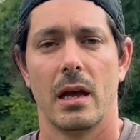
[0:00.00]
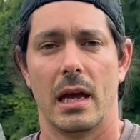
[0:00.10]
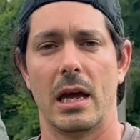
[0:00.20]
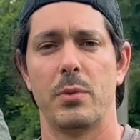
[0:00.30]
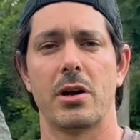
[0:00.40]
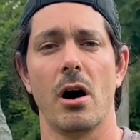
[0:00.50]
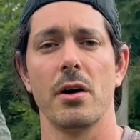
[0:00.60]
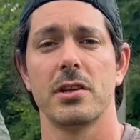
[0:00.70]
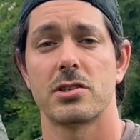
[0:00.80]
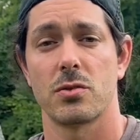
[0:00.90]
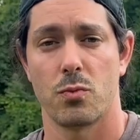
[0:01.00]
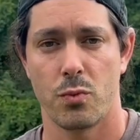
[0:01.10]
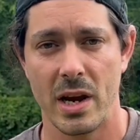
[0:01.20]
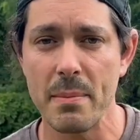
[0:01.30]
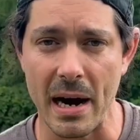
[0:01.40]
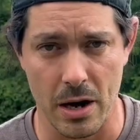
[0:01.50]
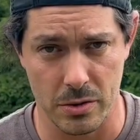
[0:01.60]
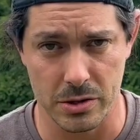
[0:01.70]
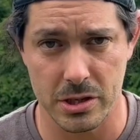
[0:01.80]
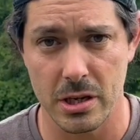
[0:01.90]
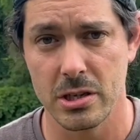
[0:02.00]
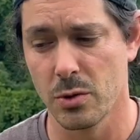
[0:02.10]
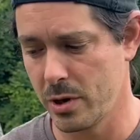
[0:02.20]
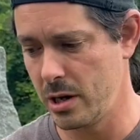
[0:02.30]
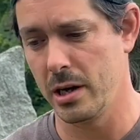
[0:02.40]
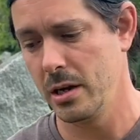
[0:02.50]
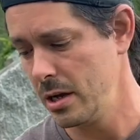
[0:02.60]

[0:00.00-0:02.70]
and we call this rebounds. So we're gonna